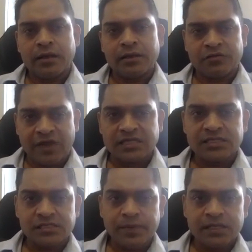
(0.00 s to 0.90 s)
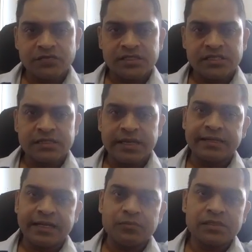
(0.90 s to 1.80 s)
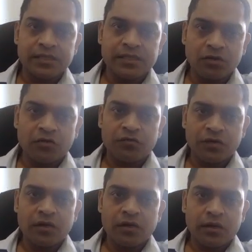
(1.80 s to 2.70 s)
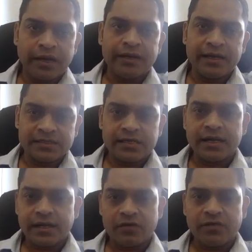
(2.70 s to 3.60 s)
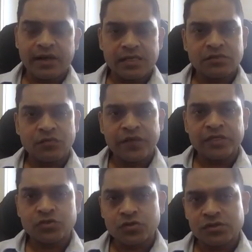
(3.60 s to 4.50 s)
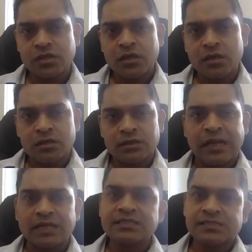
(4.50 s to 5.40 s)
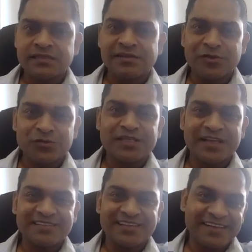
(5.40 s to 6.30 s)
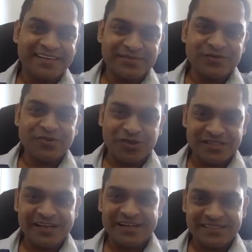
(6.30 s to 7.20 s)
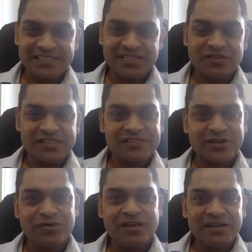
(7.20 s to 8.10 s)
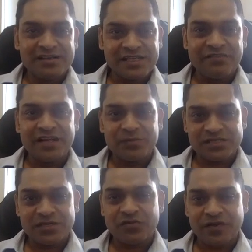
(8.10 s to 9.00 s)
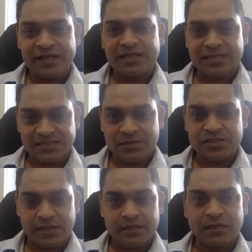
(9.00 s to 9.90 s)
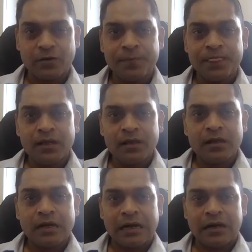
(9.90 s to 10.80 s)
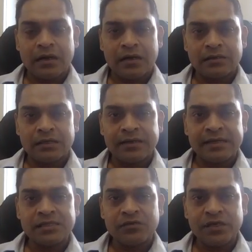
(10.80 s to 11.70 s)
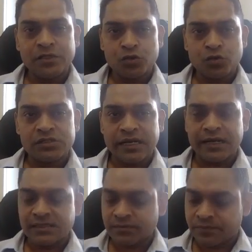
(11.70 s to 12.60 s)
the fashion space, which is like 10% of India's retail, whereas we chose the largest use case in terms of grocery and essential, which is around 70% of India's consumption. Now, the reason we chose that is